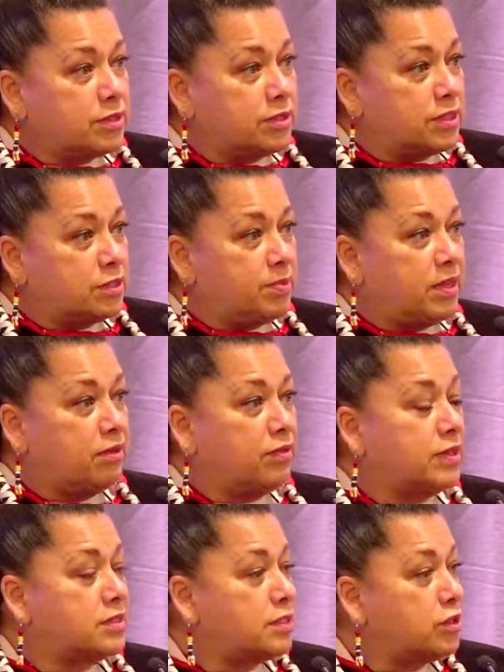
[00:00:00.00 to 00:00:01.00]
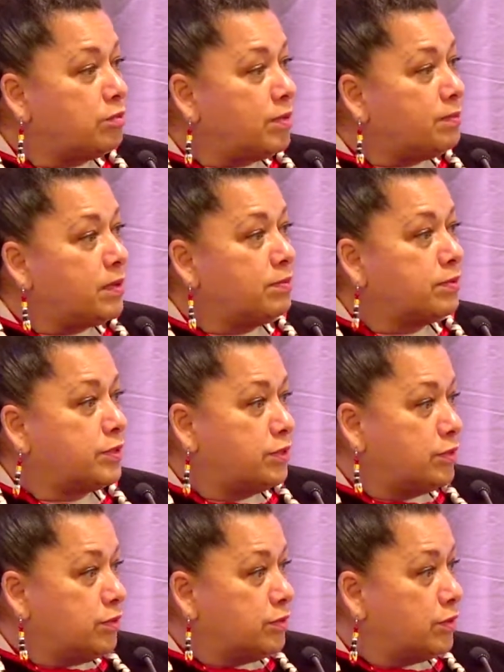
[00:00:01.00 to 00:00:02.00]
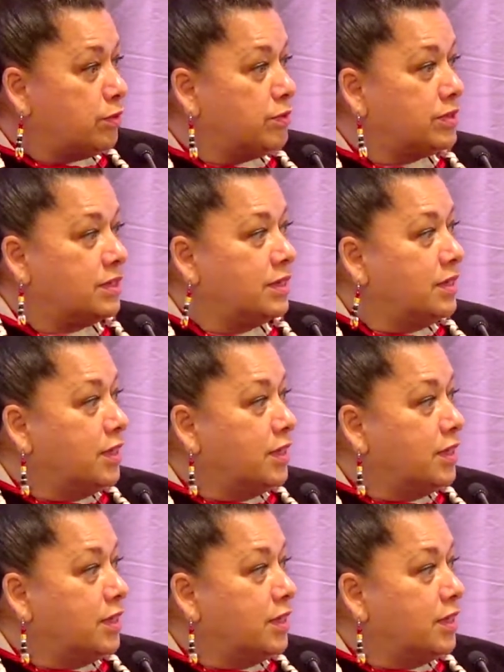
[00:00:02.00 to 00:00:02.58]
to these big events and you meet people you don't know and